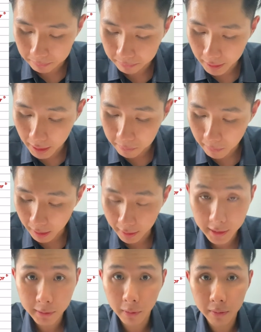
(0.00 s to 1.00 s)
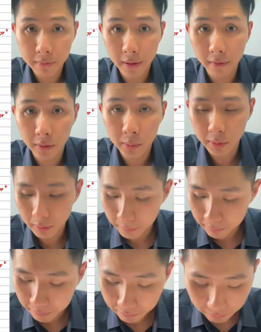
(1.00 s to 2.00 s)
in my list 1 variable.
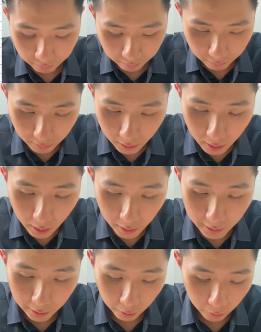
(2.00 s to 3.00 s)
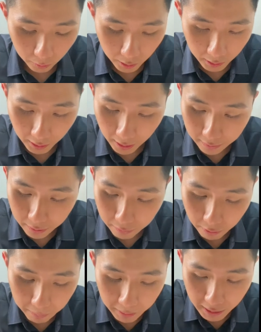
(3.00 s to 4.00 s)
So again,
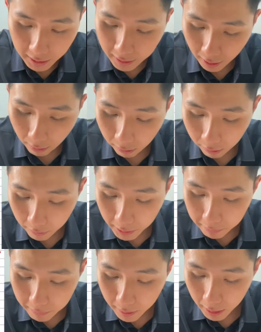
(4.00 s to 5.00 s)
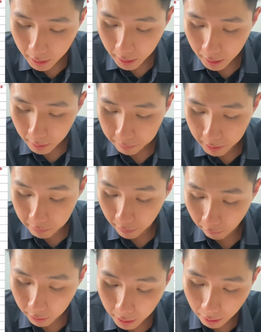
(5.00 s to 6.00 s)
repeat the algorithm. Be
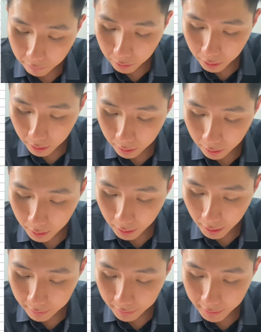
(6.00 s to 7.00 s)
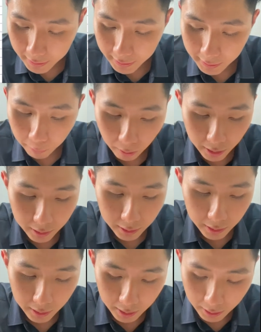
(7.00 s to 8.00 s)
very careful here. Again, list is 1,
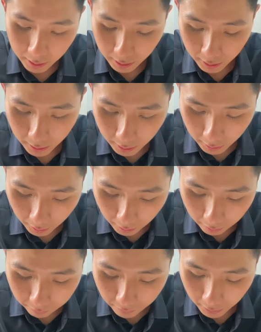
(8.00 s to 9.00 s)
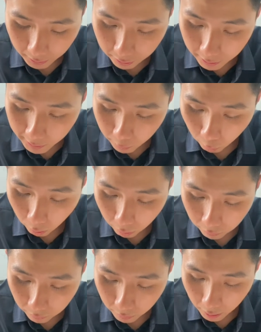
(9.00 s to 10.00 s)
value is
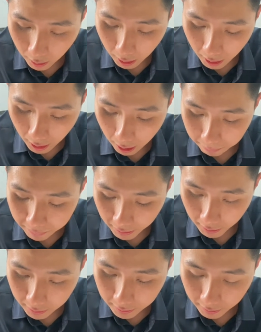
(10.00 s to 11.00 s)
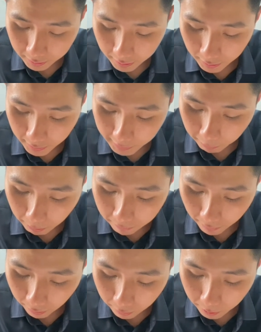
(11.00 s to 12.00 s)
12, update the list 1
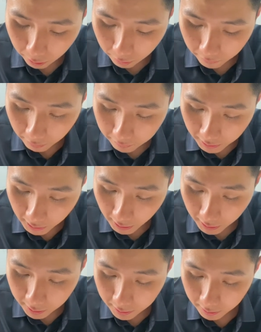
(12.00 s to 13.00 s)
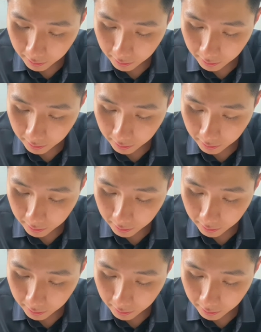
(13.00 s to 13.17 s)
variable, 58,